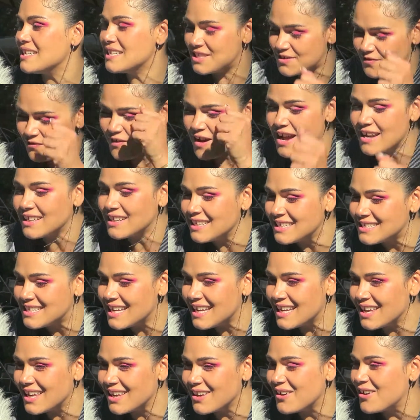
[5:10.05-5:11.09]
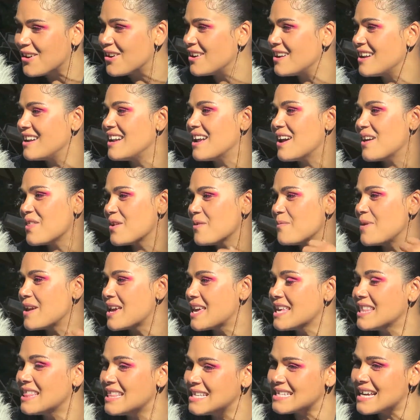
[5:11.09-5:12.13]
It's finally taking on, and now
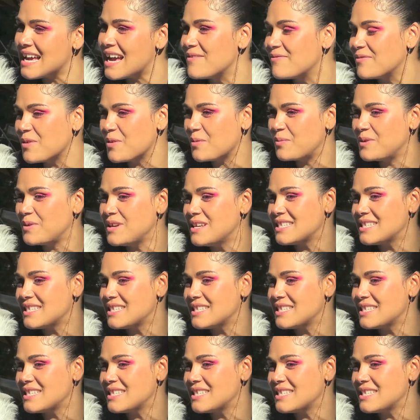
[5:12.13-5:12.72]
they're making these Afro beats.